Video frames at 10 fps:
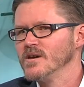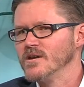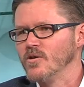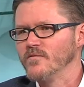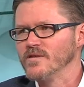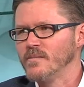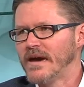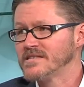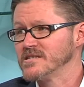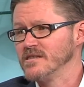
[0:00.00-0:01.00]
you know, over the
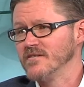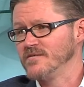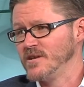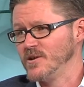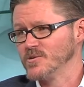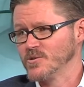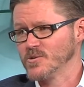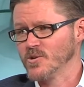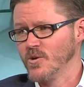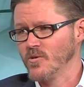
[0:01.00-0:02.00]
past 11 years or
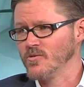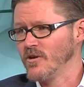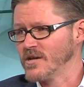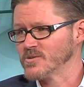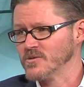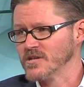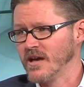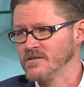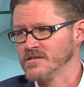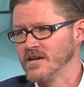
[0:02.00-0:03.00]
so, Crossroads
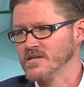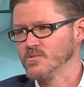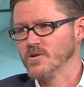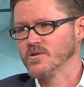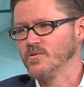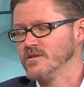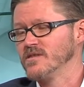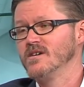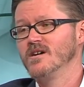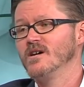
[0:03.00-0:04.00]
Counseling has worked
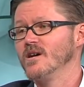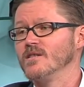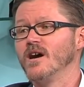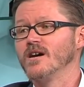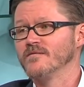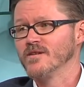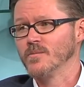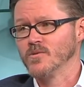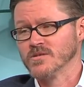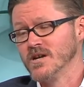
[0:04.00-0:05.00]
with a lot of
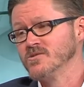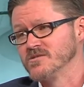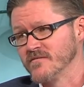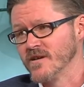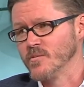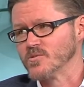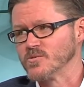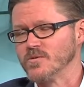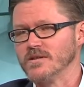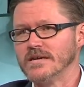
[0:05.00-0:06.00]
couples, hundreds of
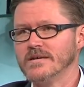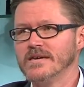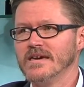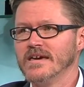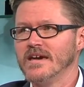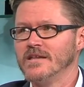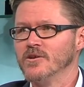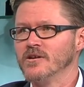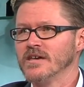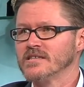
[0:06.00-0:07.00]
couples really.
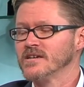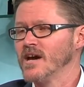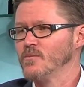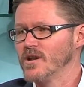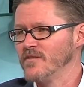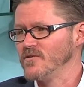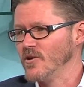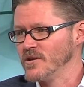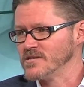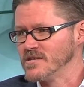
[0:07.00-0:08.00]
And during that time, what I've
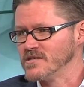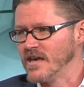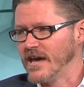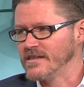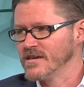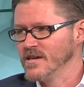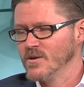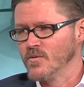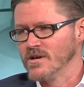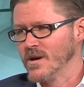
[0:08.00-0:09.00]
noticed is that
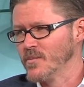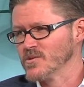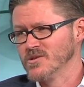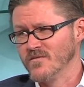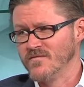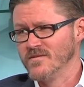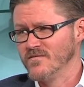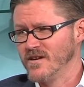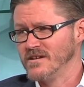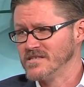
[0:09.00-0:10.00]
when couples don't
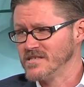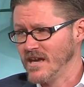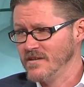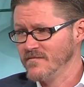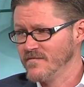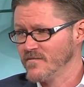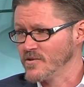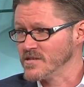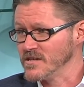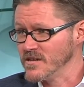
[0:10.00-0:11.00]
feel very safe
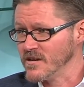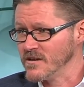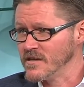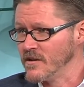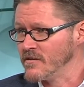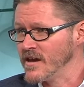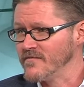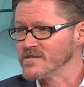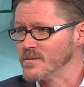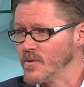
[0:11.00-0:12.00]
or secure, they don't
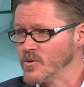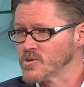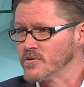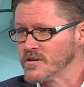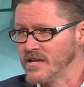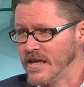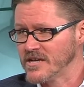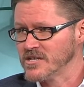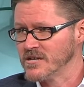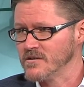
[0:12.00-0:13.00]
have this emotional
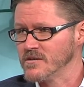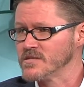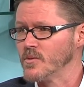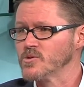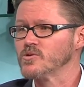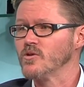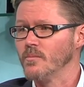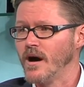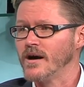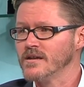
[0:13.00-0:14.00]
connection or this
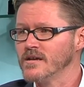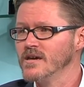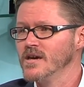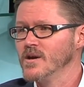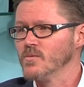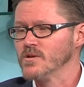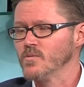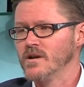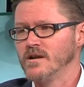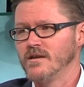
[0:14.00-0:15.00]
emotional bond
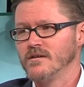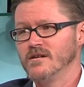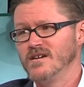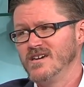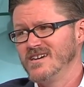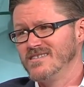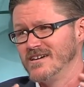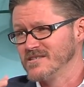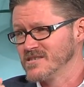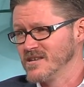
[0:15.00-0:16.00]
with one another,
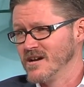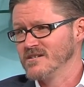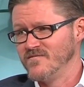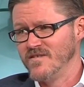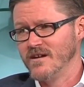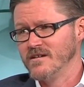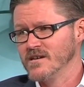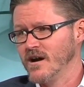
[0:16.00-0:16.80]
they get stuck in very